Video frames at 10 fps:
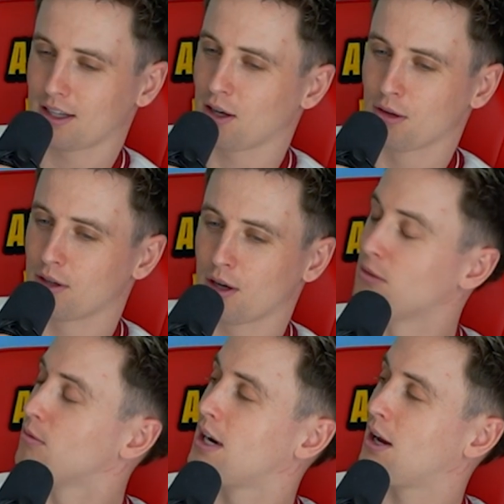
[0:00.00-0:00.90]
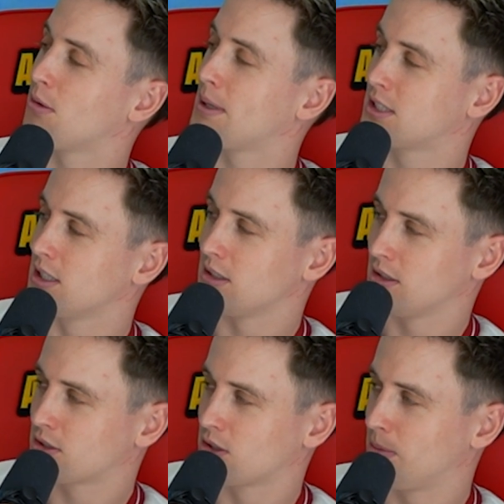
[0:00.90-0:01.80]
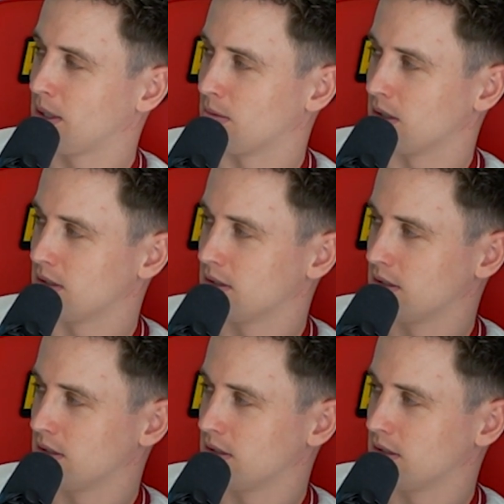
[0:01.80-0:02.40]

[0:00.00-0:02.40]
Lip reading: No, Ronaldo or Messi. You just got to pick one.